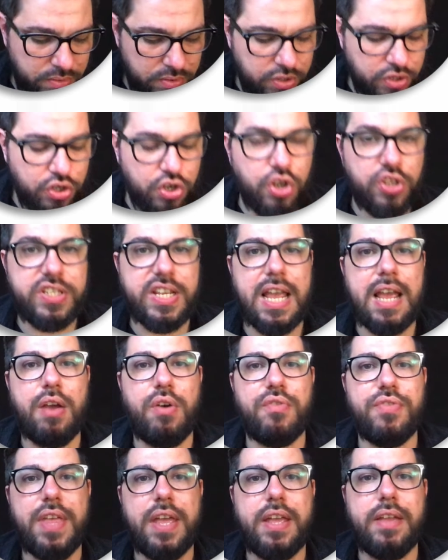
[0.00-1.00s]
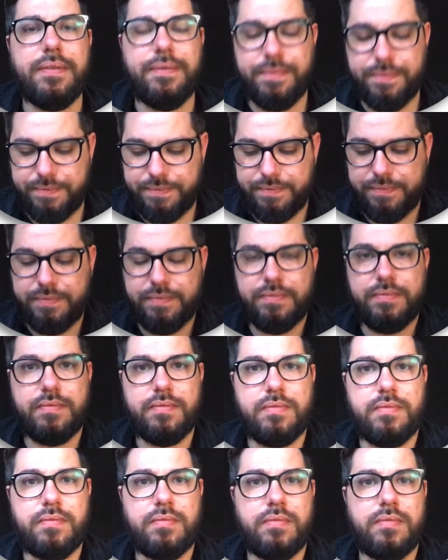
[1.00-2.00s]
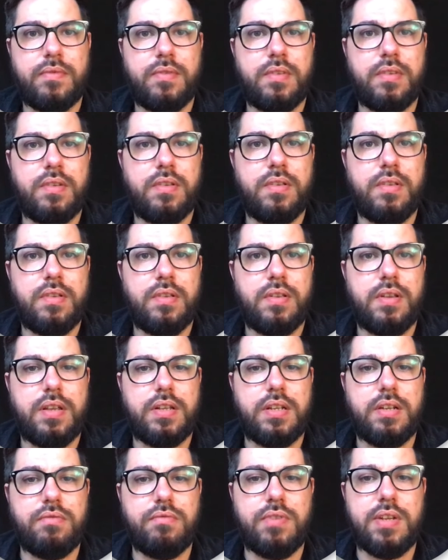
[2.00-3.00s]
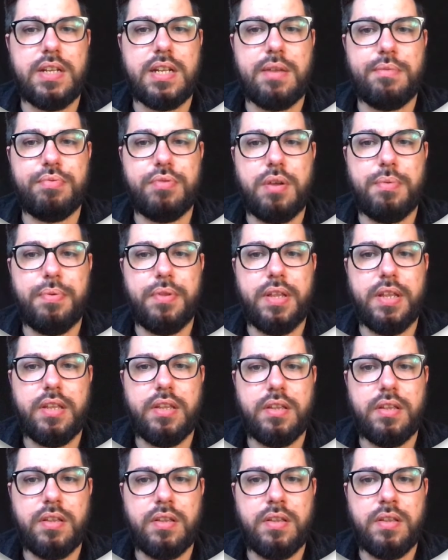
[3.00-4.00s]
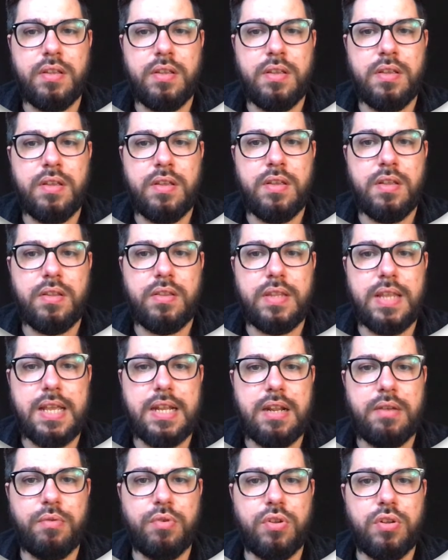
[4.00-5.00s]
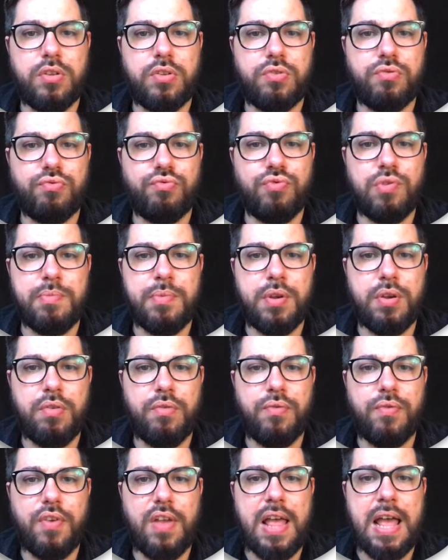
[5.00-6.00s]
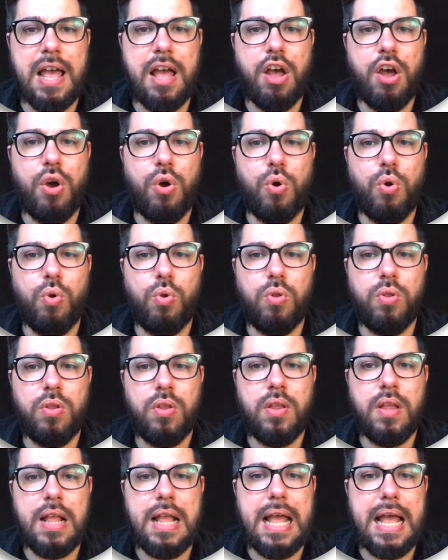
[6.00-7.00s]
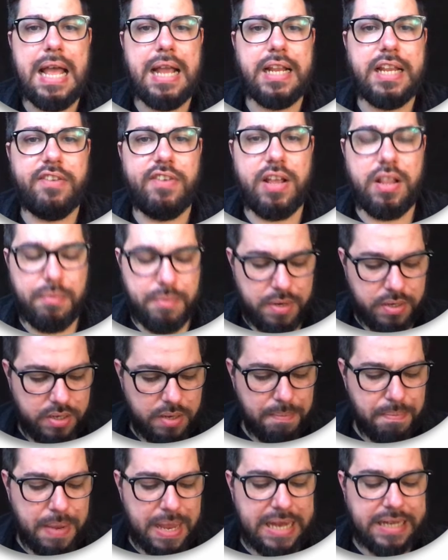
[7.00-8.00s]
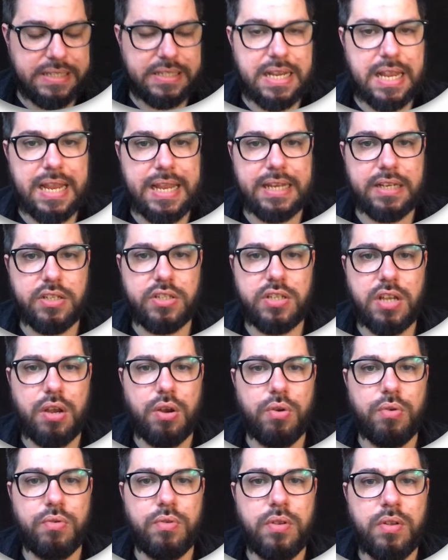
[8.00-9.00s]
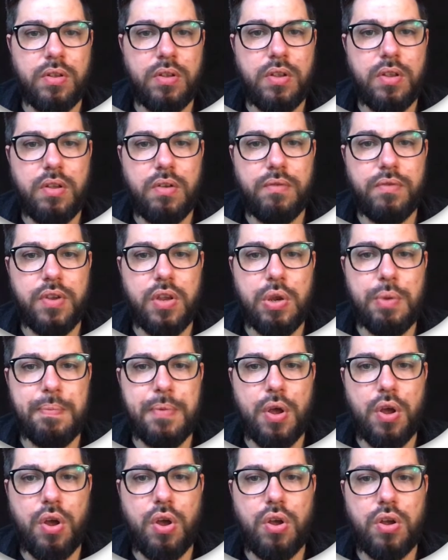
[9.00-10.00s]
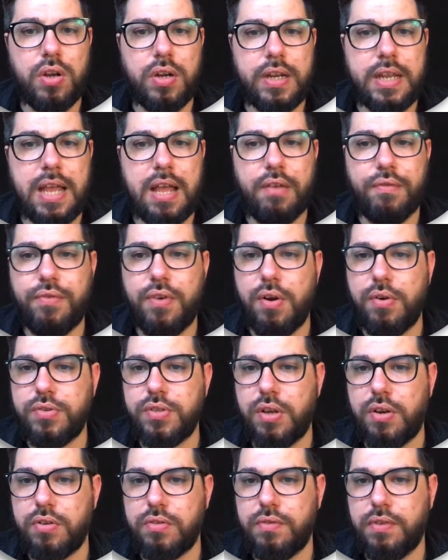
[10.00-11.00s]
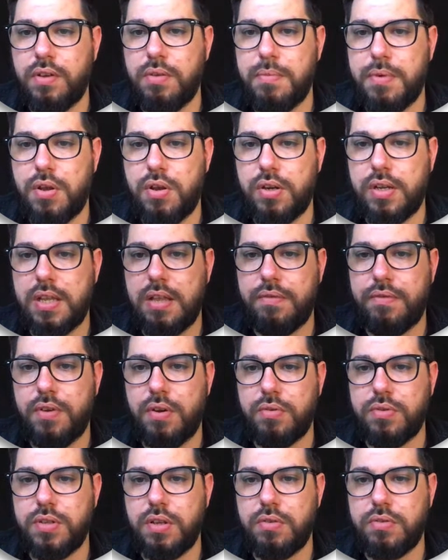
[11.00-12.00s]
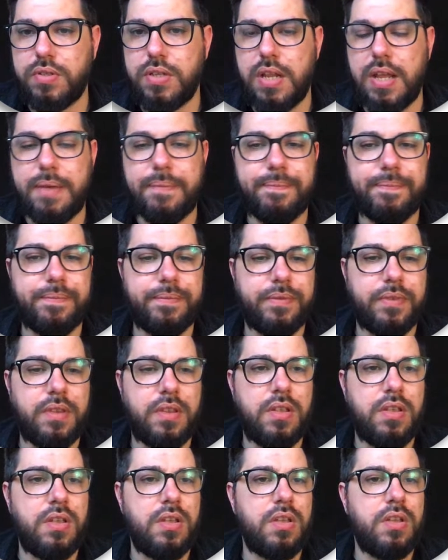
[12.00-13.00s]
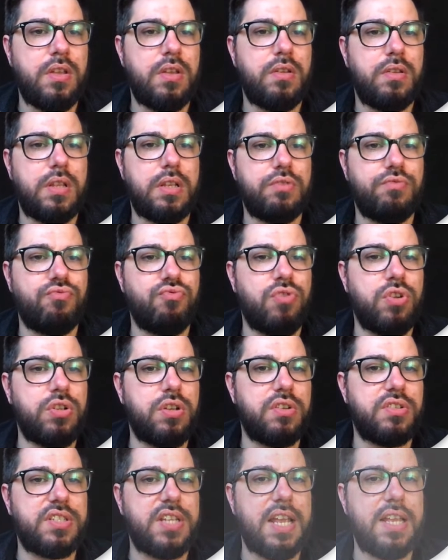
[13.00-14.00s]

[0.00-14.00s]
to cut it out of there. I didn't read that properly. Then I'm going to just remove our whole anchor element and paste that in. So view more cat photos. View more cat photos here. Let's run those